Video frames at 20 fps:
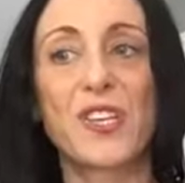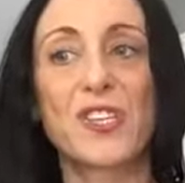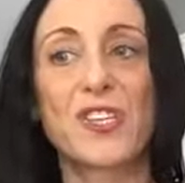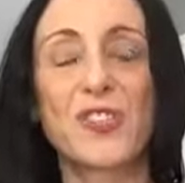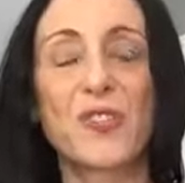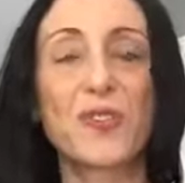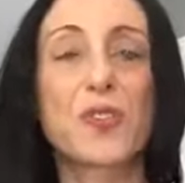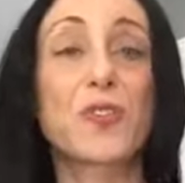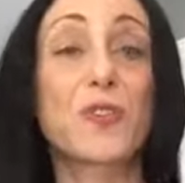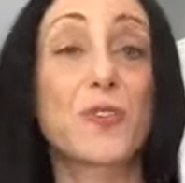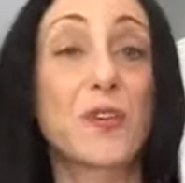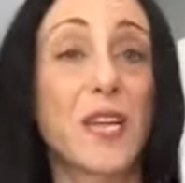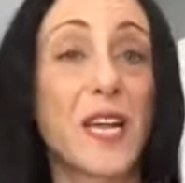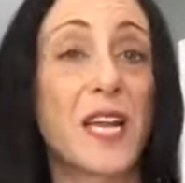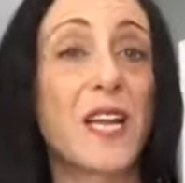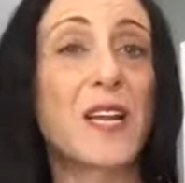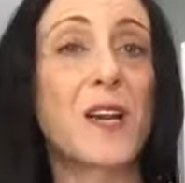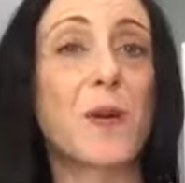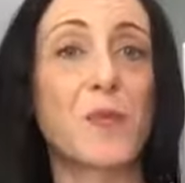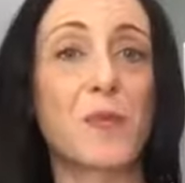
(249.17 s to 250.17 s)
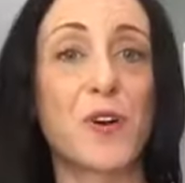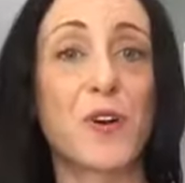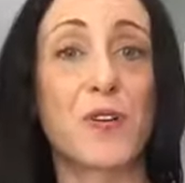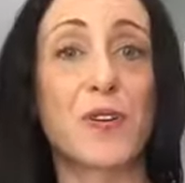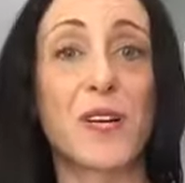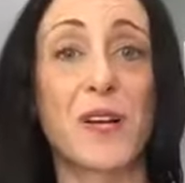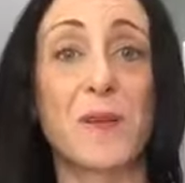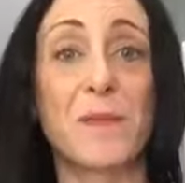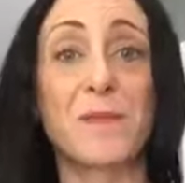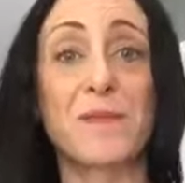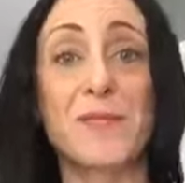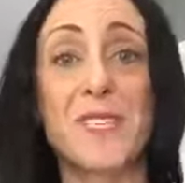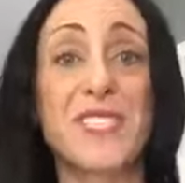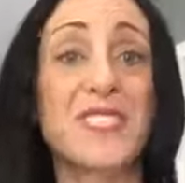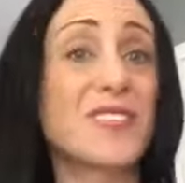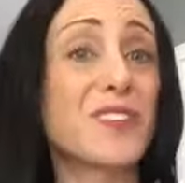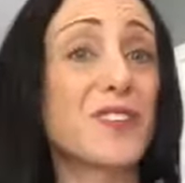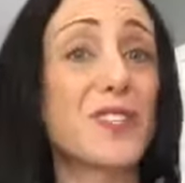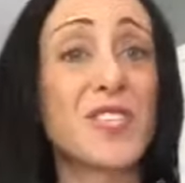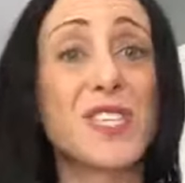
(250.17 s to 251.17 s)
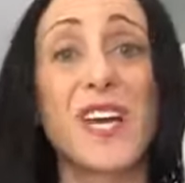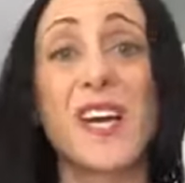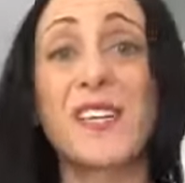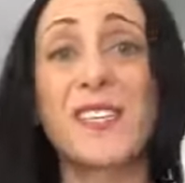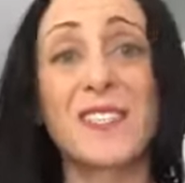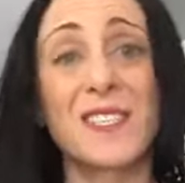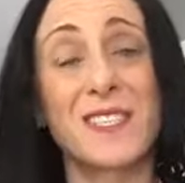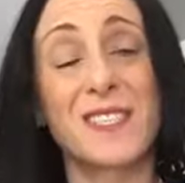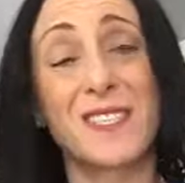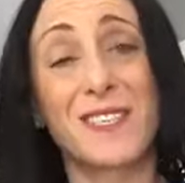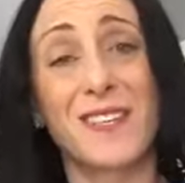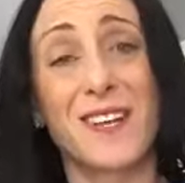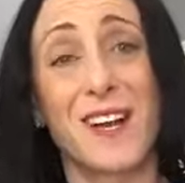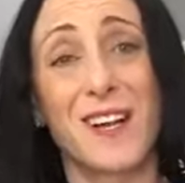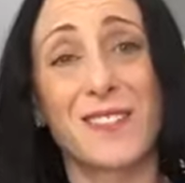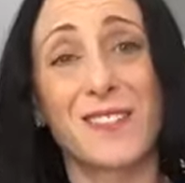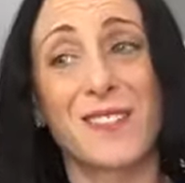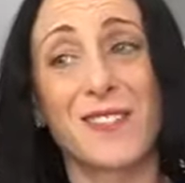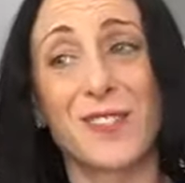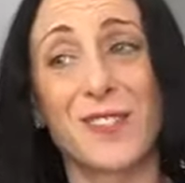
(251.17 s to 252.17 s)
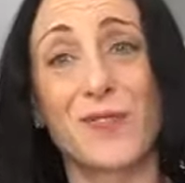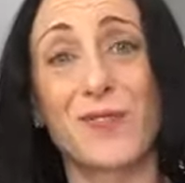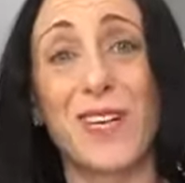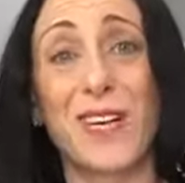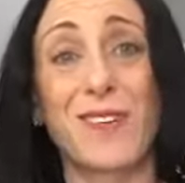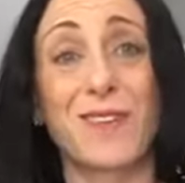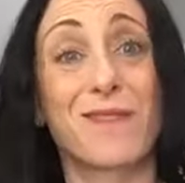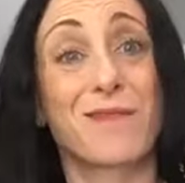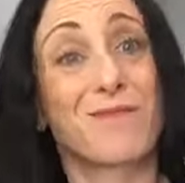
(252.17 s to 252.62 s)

to create a program, because there are tons of detoxes around.